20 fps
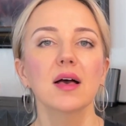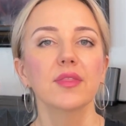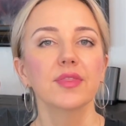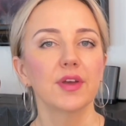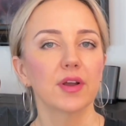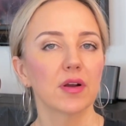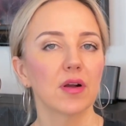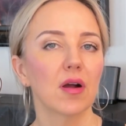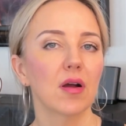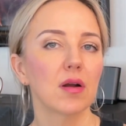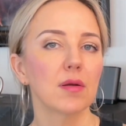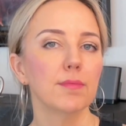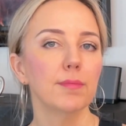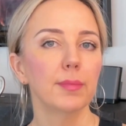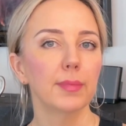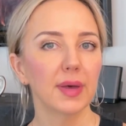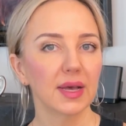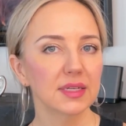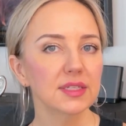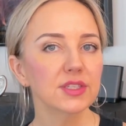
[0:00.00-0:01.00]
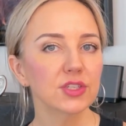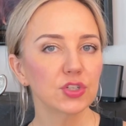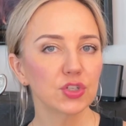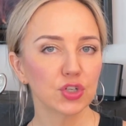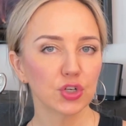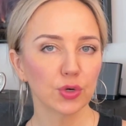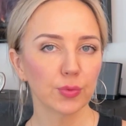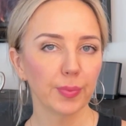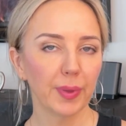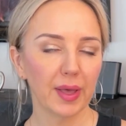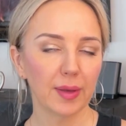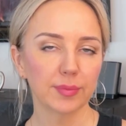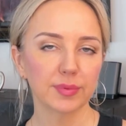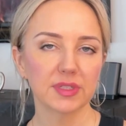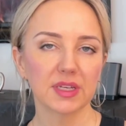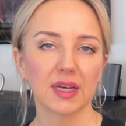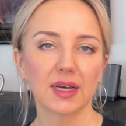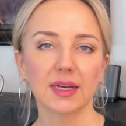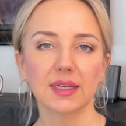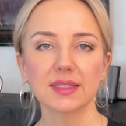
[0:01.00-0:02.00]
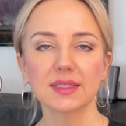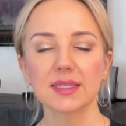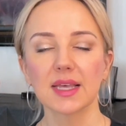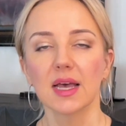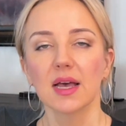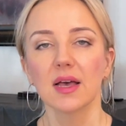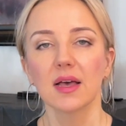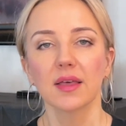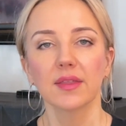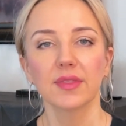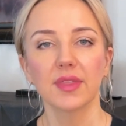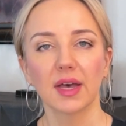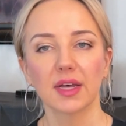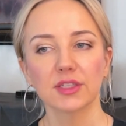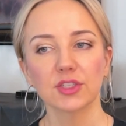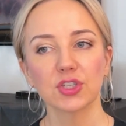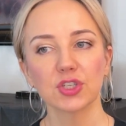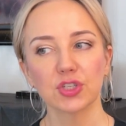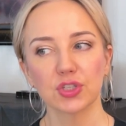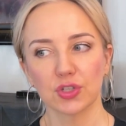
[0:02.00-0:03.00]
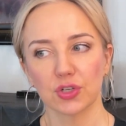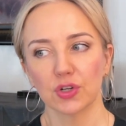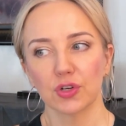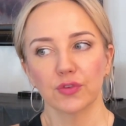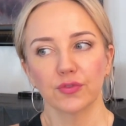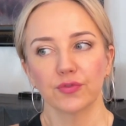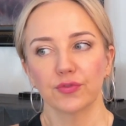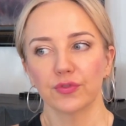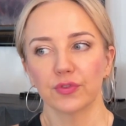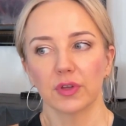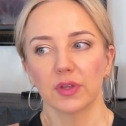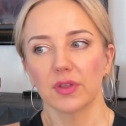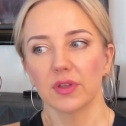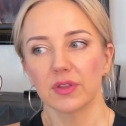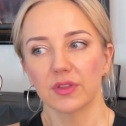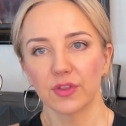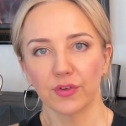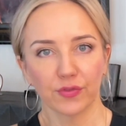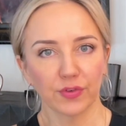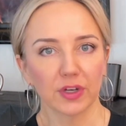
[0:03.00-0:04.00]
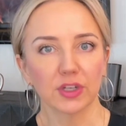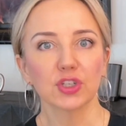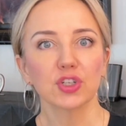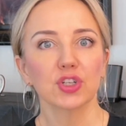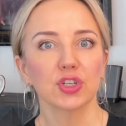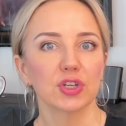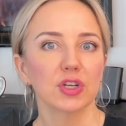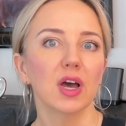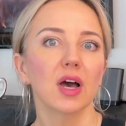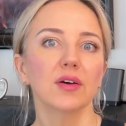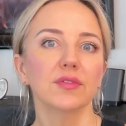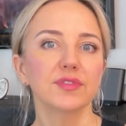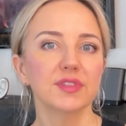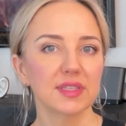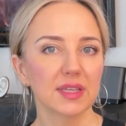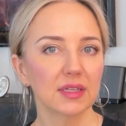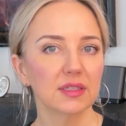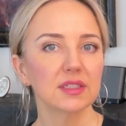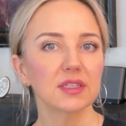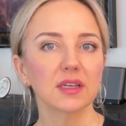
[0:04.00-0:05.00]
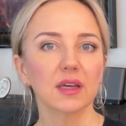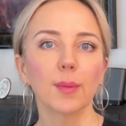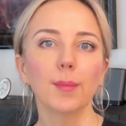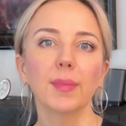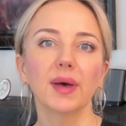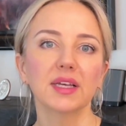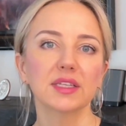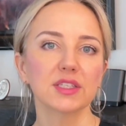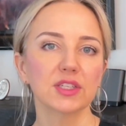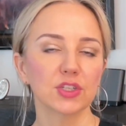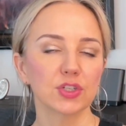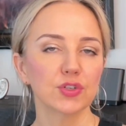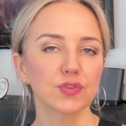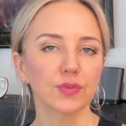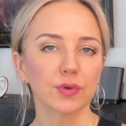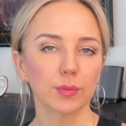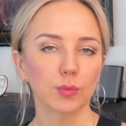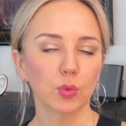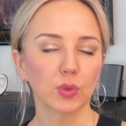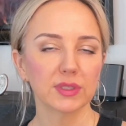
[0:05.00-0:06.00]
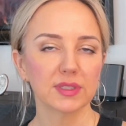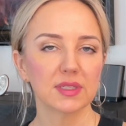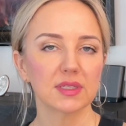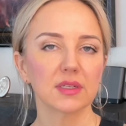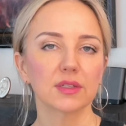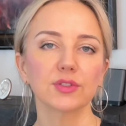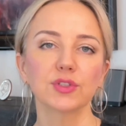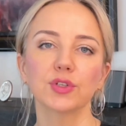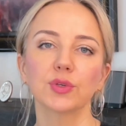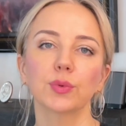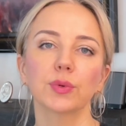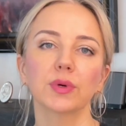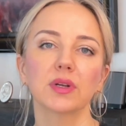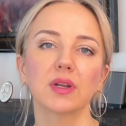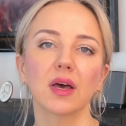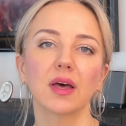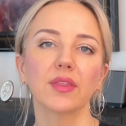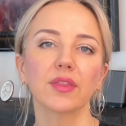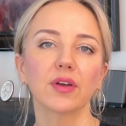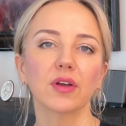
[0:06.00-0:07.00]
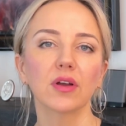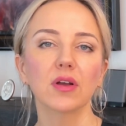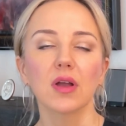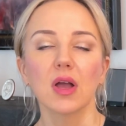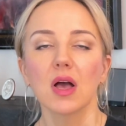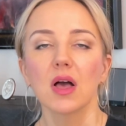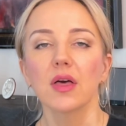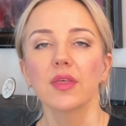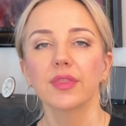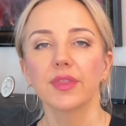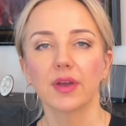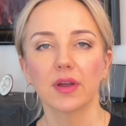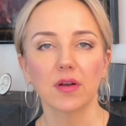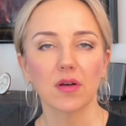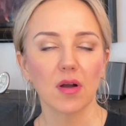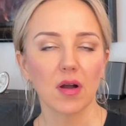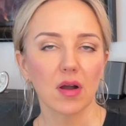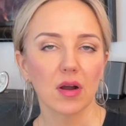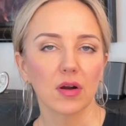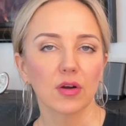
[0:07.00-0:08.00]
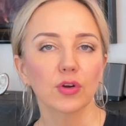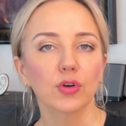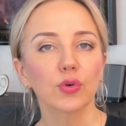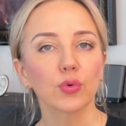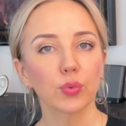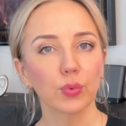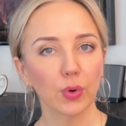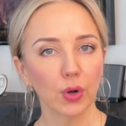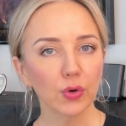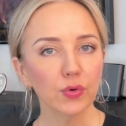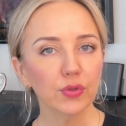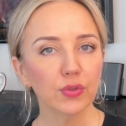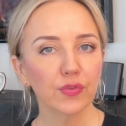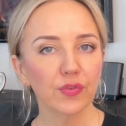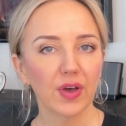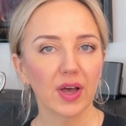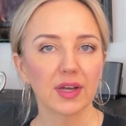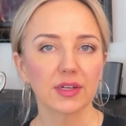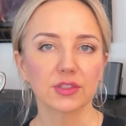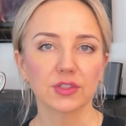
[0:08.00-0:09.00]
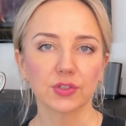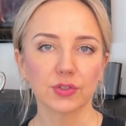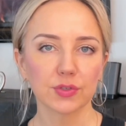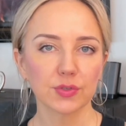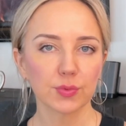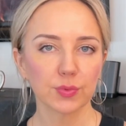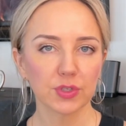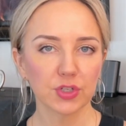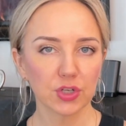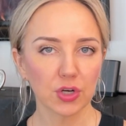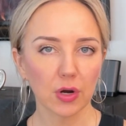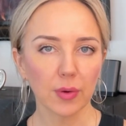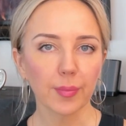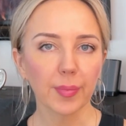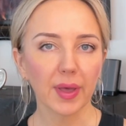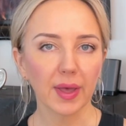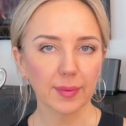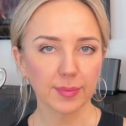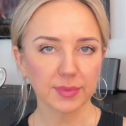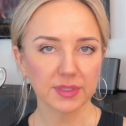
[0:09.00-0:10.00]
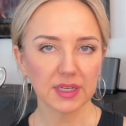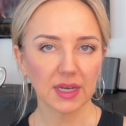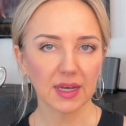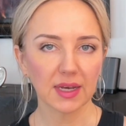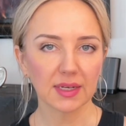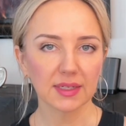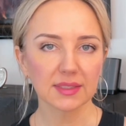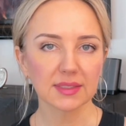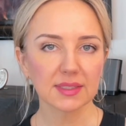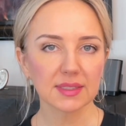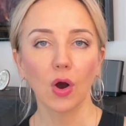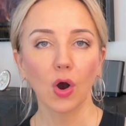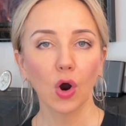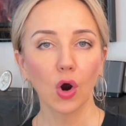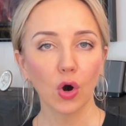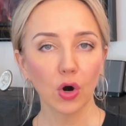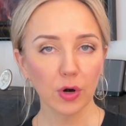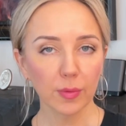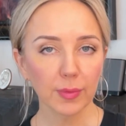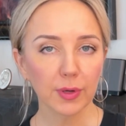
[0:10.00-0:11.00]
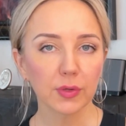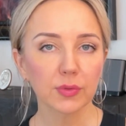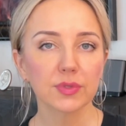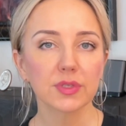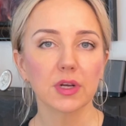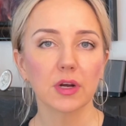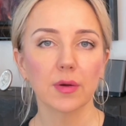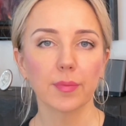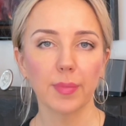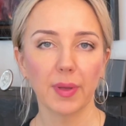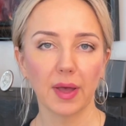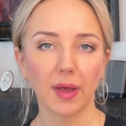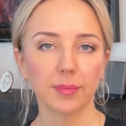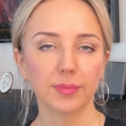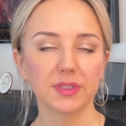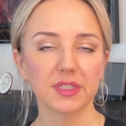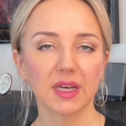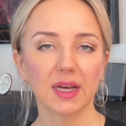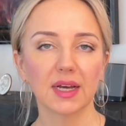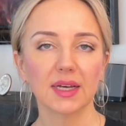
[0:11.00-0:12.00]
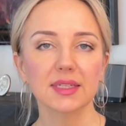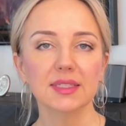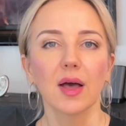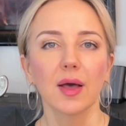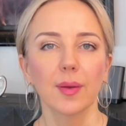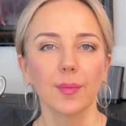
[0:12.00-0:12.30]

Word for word: There are messenger peptides that serve the function of sending a message from one cell to another. There are growth factors, which are peptides. Hormones are peptides.